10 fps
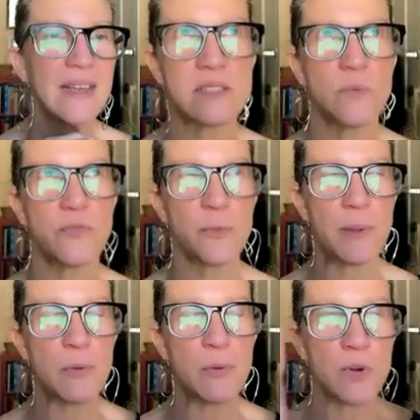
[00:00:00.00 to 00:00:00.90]
So for
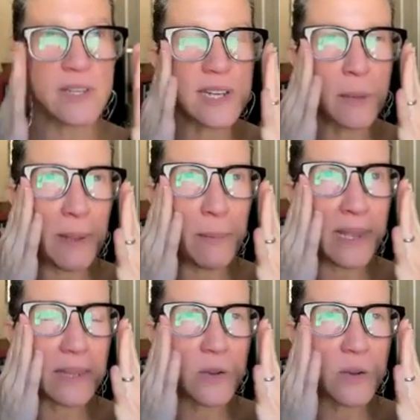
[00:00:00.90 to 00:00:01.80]
people who are listening and
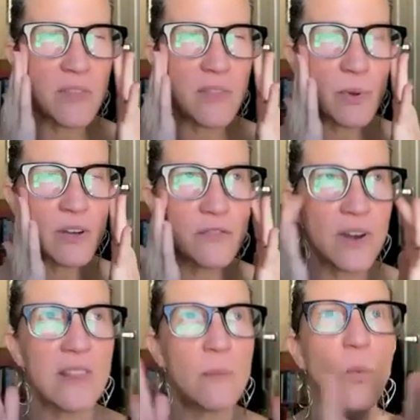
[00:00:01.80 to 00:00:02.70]
maybe don't have the book in
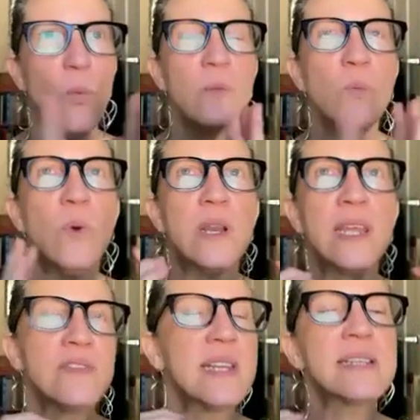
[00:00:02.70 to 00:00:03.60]
front of them, what's
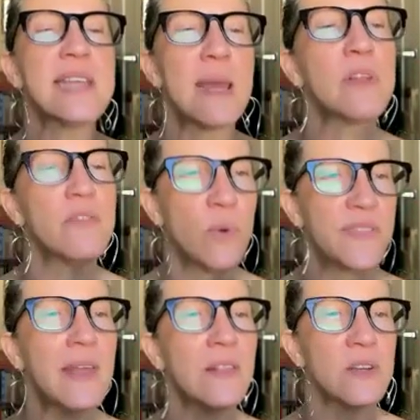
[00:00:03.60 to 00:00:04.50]
an example of
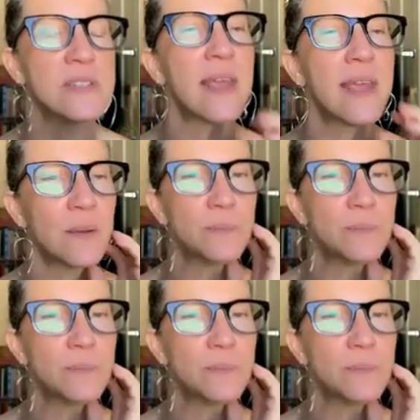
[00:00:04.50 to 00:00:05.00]
what that looks like?